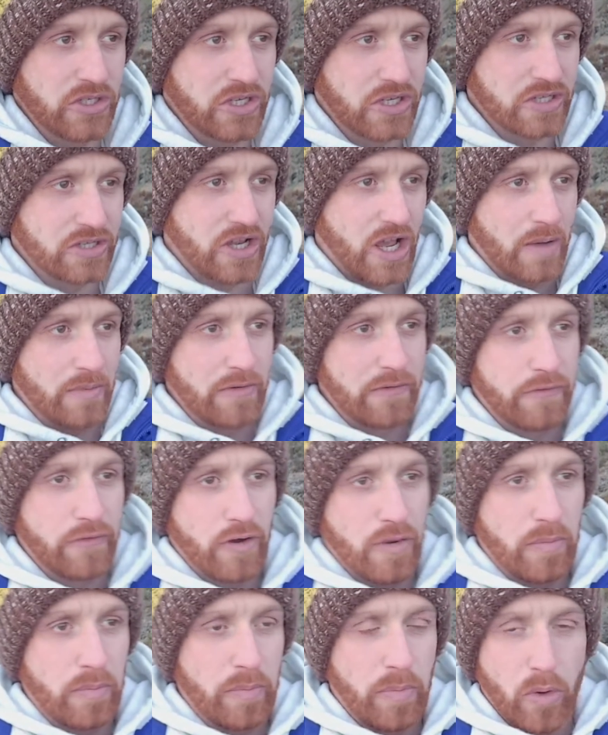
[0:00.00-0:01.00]
is coming
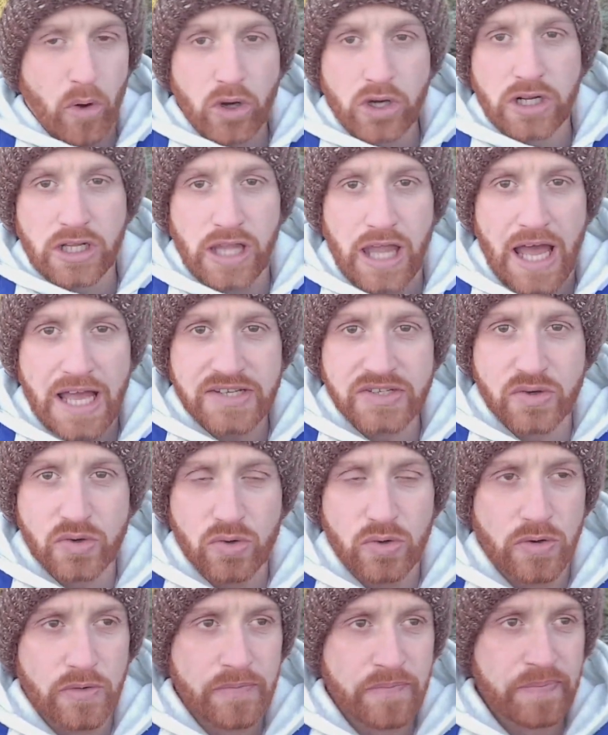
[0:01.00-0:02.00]
from Port Glasgow.